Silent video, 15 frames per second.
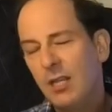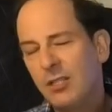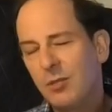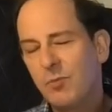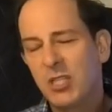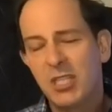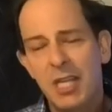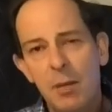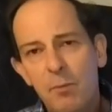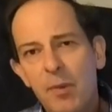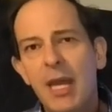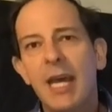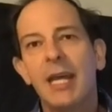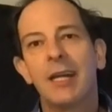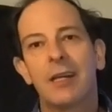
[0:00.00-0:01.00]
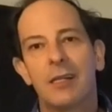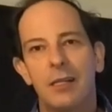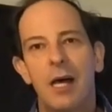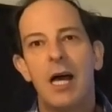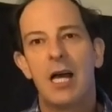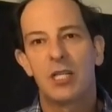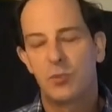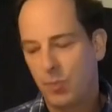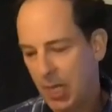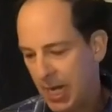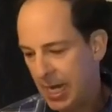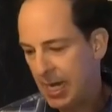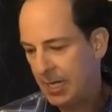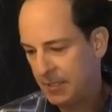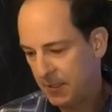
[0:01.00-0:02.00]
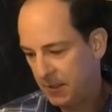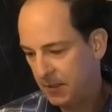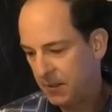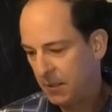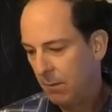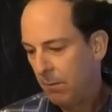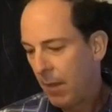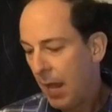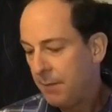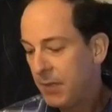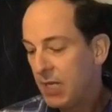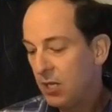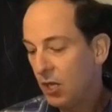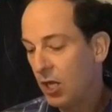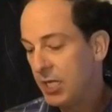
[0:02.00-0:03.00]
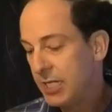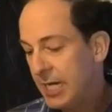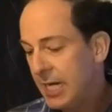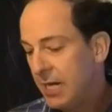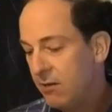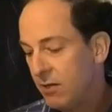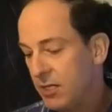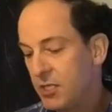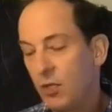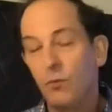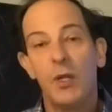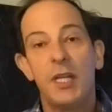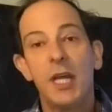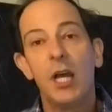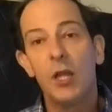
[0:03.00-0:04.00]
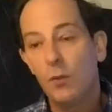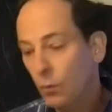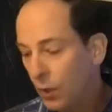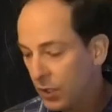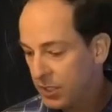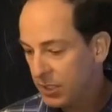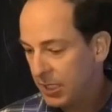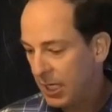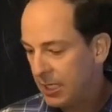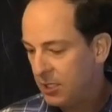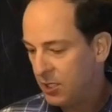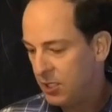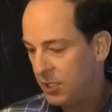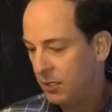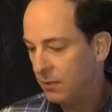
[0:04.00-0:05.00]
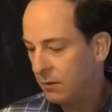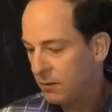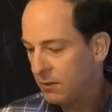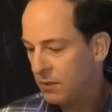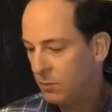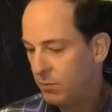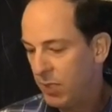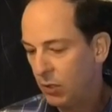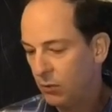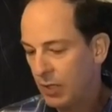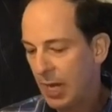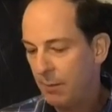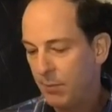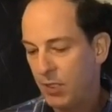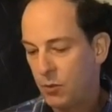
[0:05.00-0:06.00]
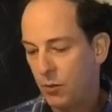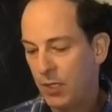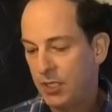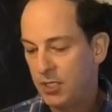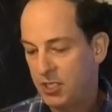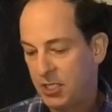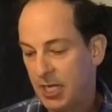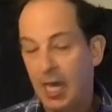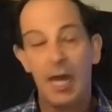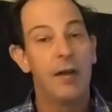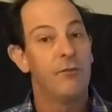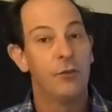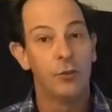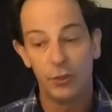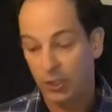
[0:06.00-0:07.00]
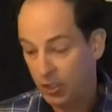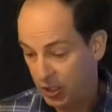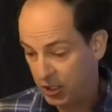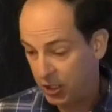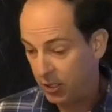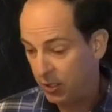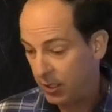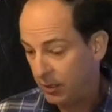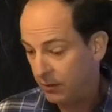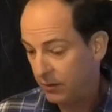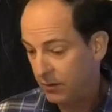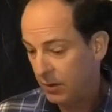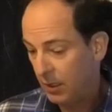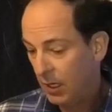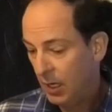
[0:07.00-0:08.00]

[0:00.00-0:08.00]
step out of class passes. And the idea is that we don't want tensions to build up between staff or the students.